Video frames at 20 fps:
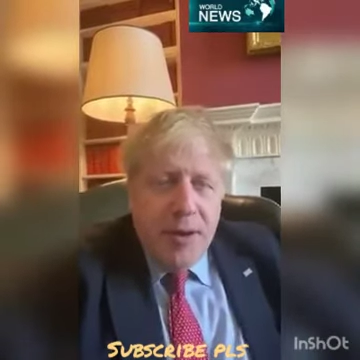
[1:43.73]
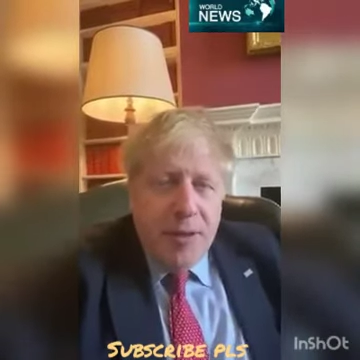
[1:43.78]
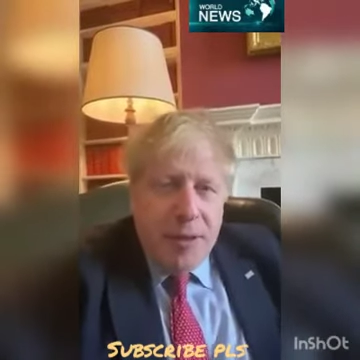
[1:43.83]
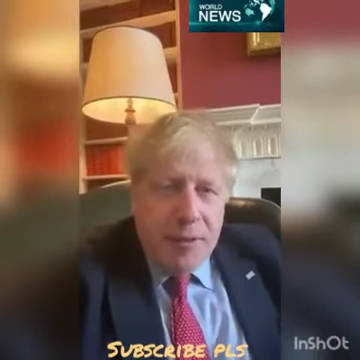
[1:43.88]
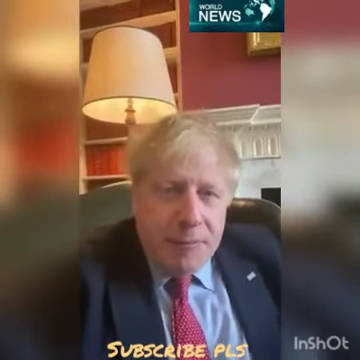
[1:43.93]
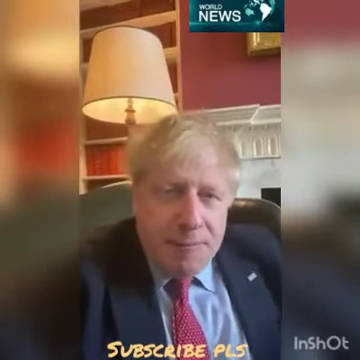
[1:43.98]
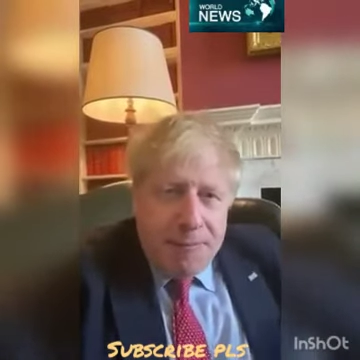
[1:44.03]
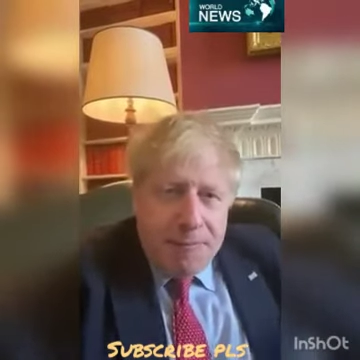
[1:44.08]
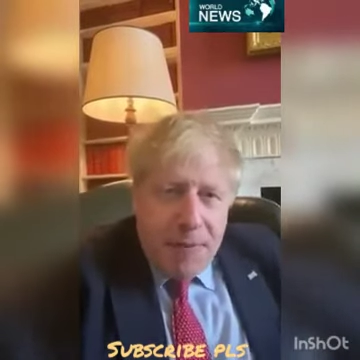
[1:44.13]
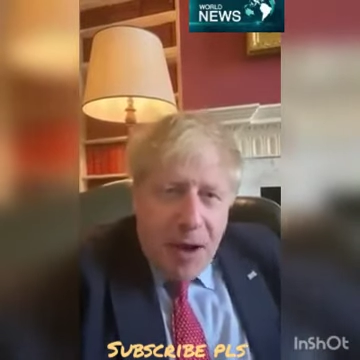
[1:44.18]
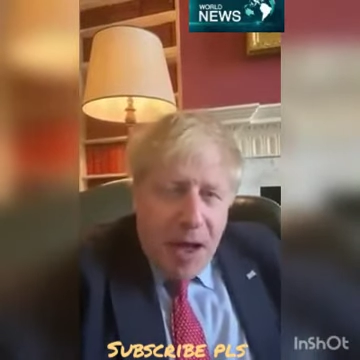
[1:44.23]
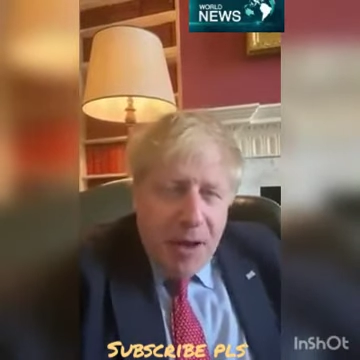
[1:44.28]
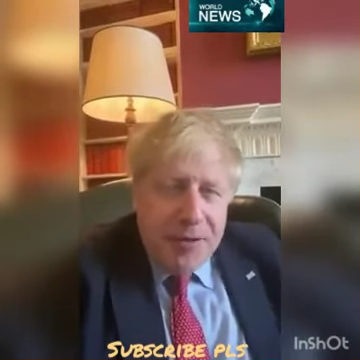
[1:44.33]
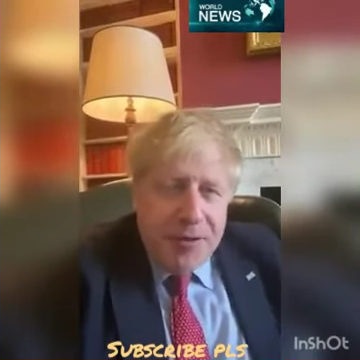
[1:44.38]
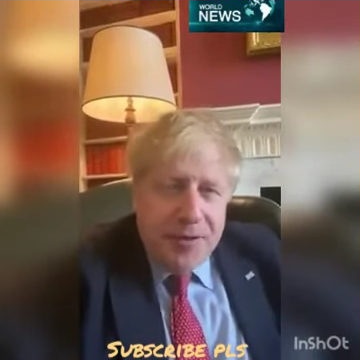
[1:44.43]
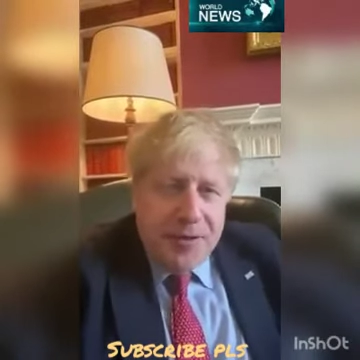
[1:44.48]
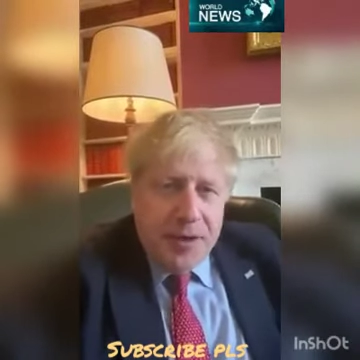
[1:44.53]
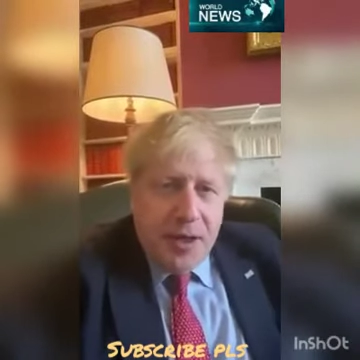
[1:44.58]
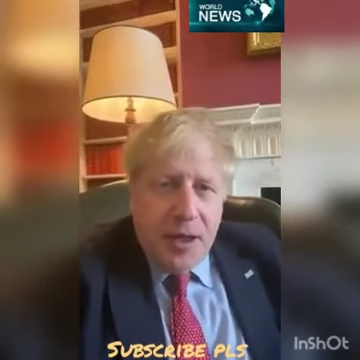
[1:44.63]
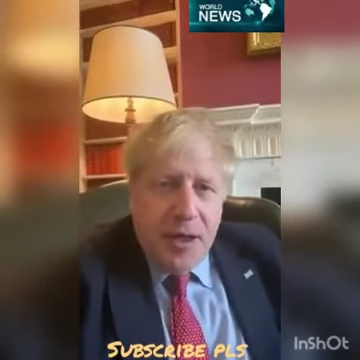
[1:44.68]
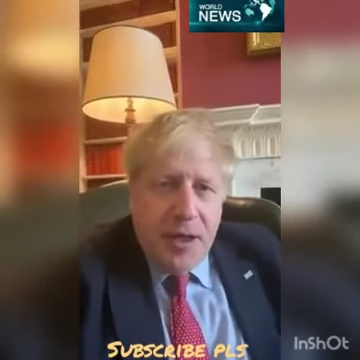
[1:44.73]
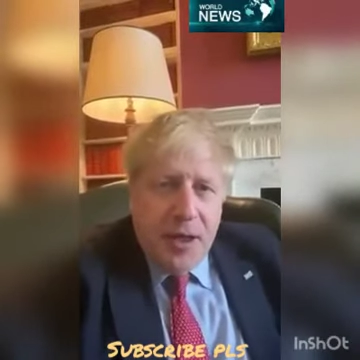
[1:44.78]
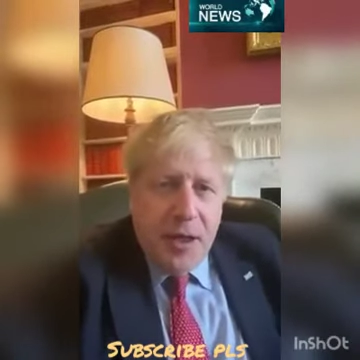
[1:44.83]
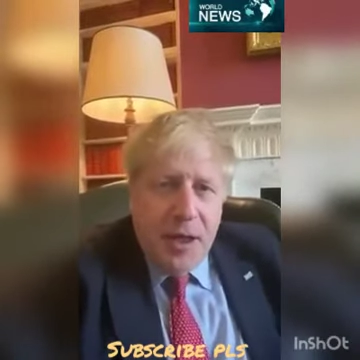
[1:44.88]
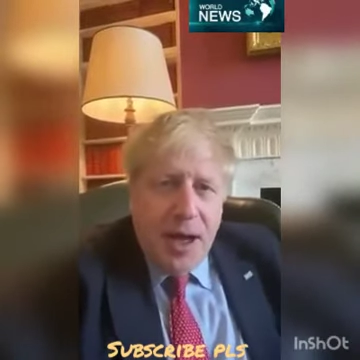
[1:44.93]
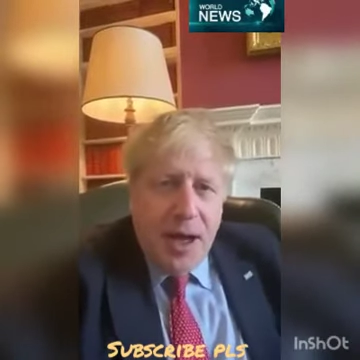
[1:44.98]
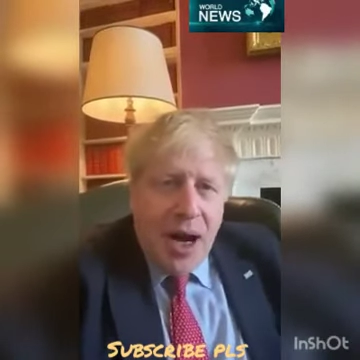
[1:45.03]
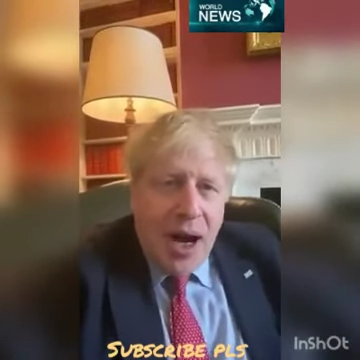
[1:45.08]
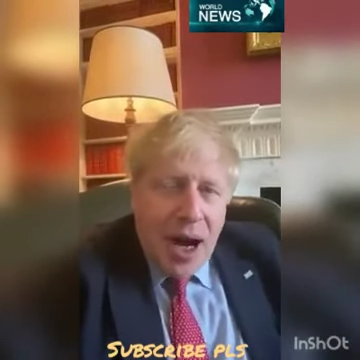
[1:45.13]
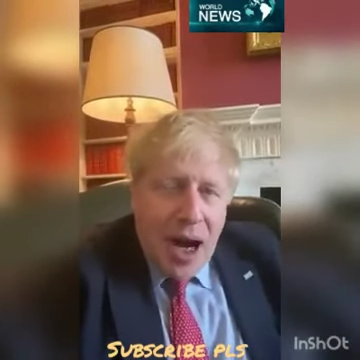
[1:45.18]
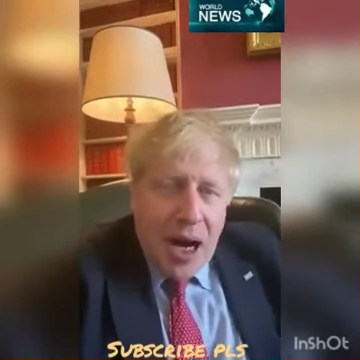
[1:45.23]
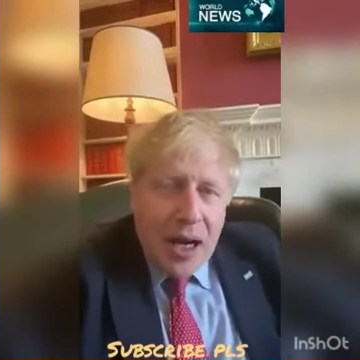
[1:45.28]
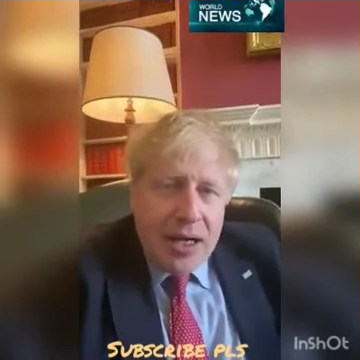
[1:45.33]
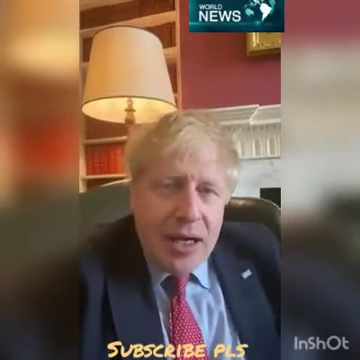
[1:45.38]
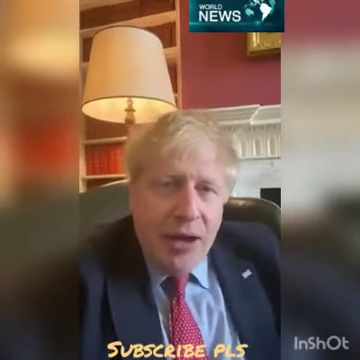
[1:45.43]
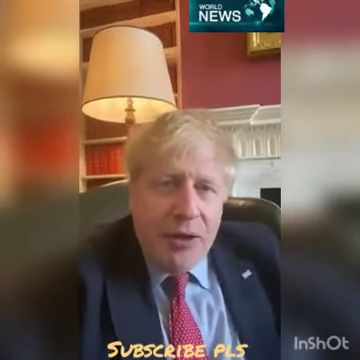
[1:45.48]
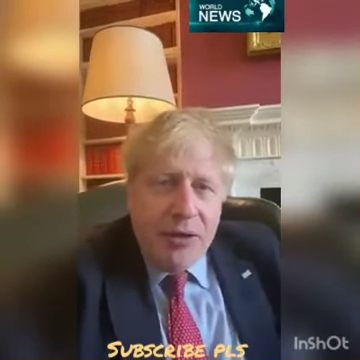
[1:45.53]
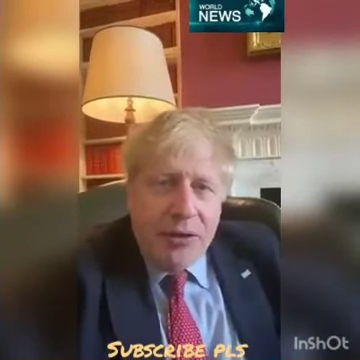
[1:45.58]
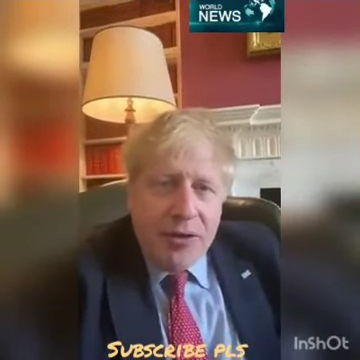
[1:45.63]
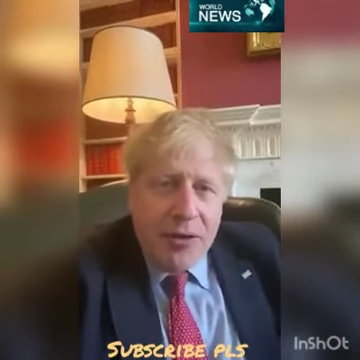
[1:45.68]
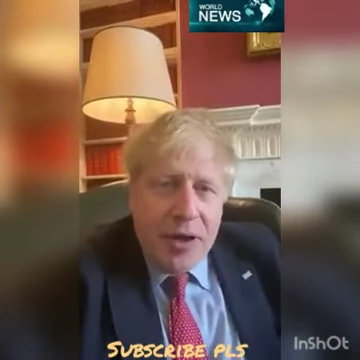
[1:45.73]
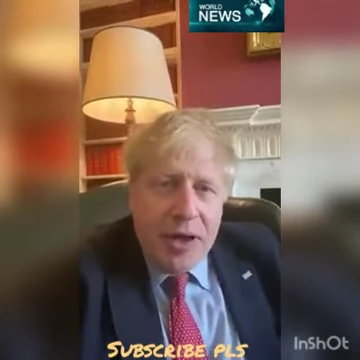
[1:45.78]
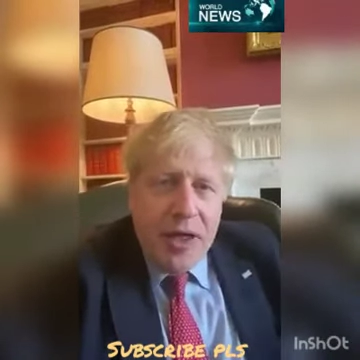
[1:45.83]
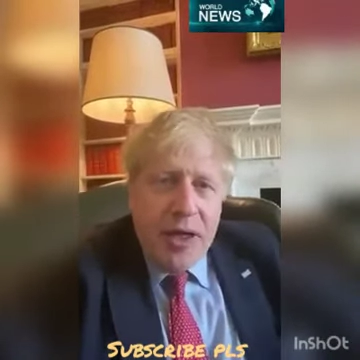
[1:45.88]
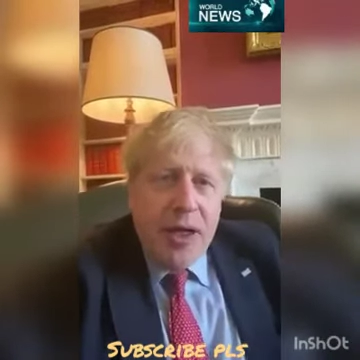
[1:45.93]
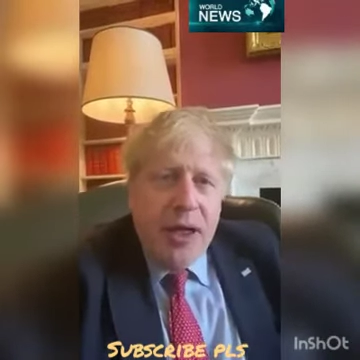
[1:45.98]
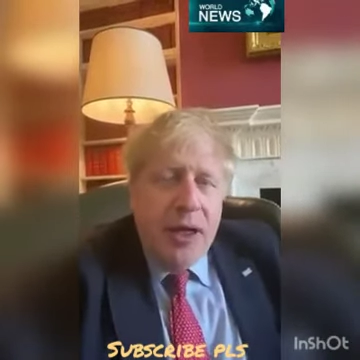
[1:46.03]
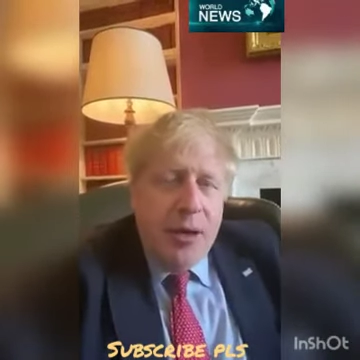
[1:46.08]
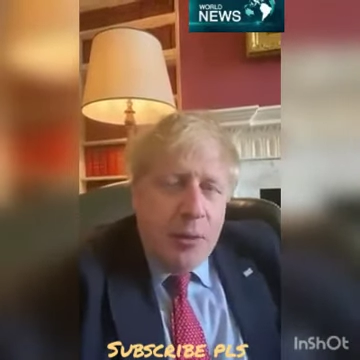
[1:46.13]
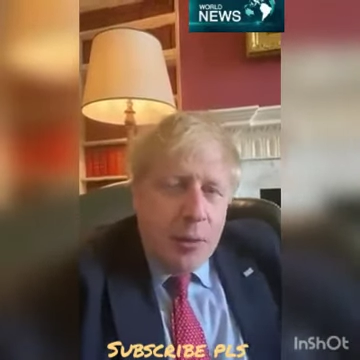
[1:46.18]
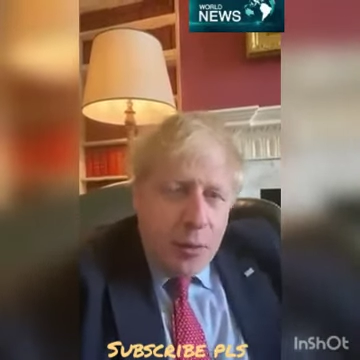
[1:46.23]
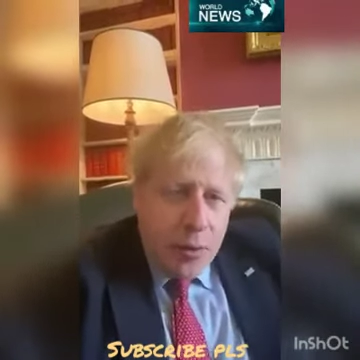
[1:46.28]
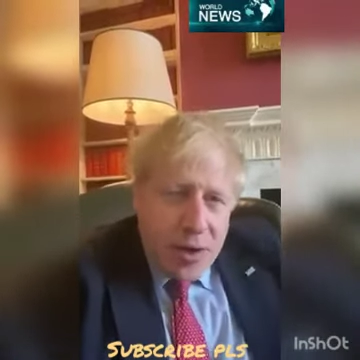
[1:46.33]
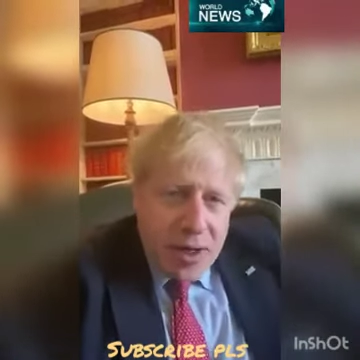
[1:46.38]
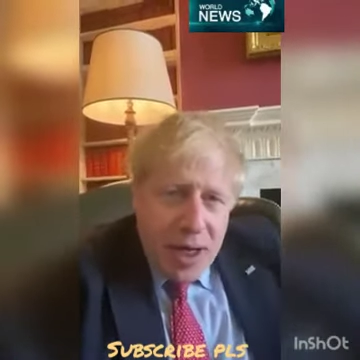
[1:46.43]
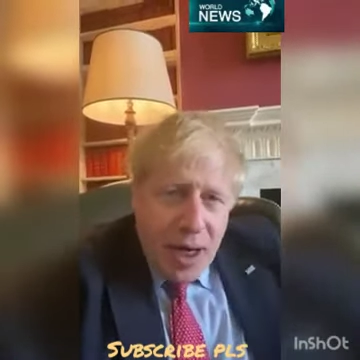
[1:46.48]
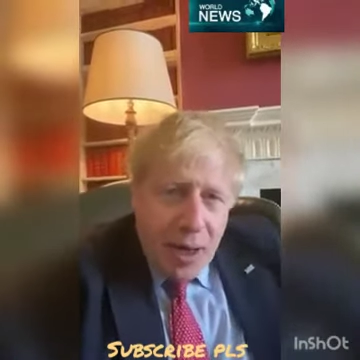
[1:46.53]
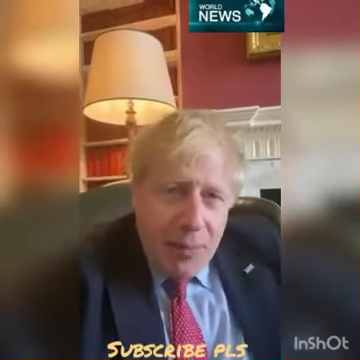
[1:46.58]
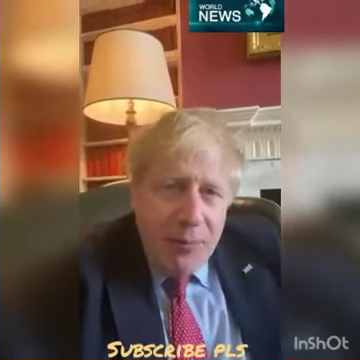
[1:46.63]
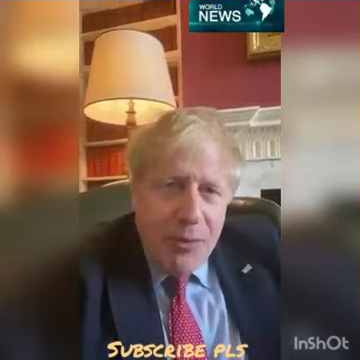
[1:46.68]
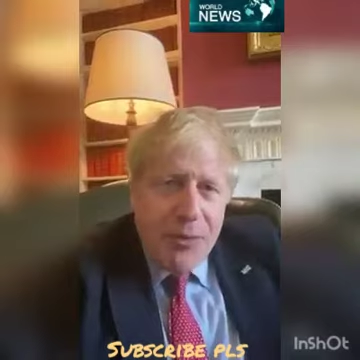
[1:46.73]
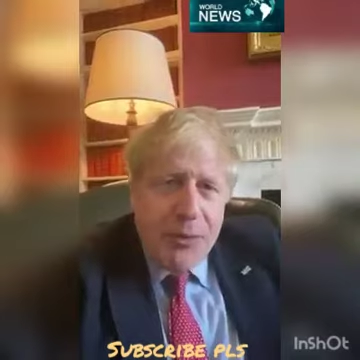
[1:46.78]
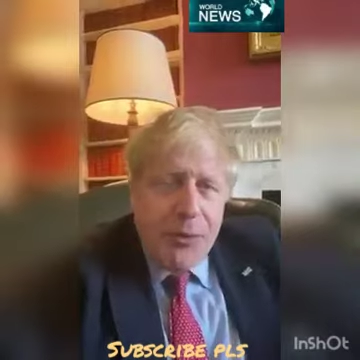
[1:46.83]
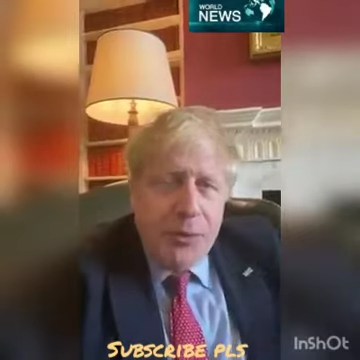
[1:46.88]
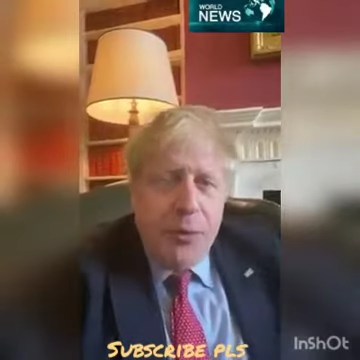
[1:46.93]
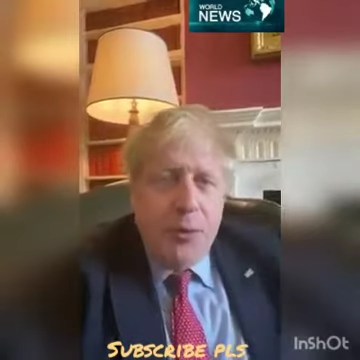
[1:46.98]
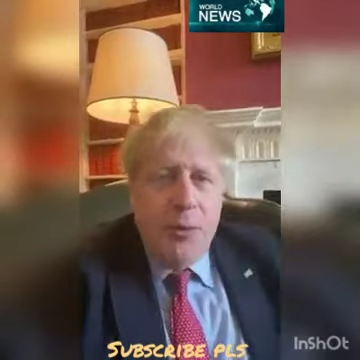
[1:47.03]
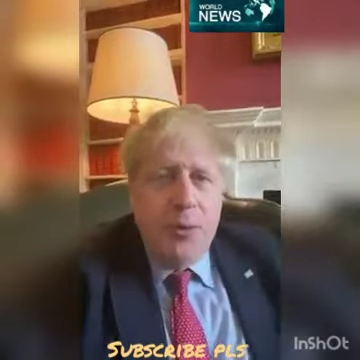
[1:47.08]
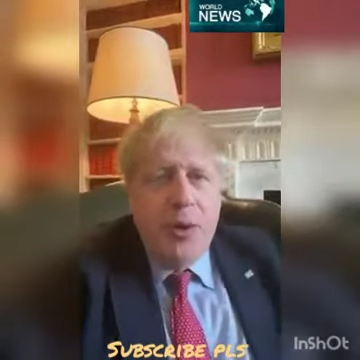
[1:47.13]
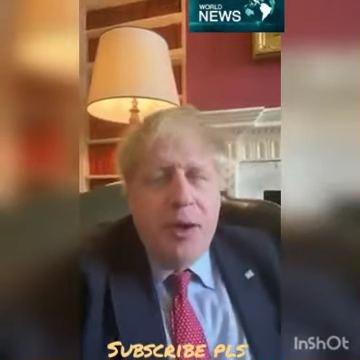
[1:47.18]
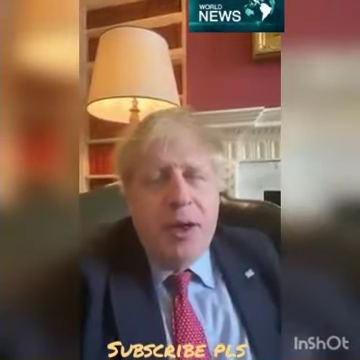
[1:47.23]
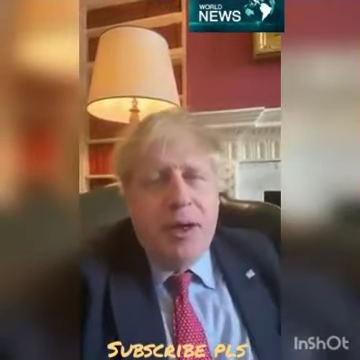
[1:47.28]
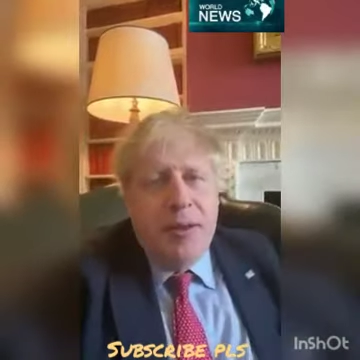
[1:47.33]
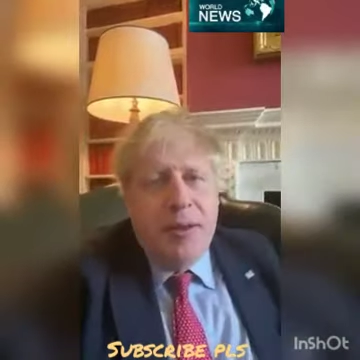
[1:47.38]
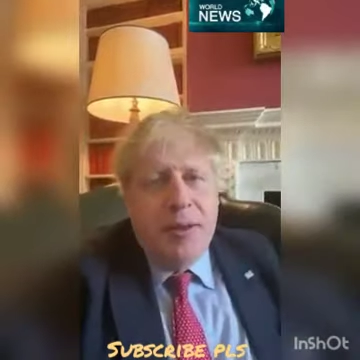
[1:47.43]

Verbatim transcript: the faster our country will come through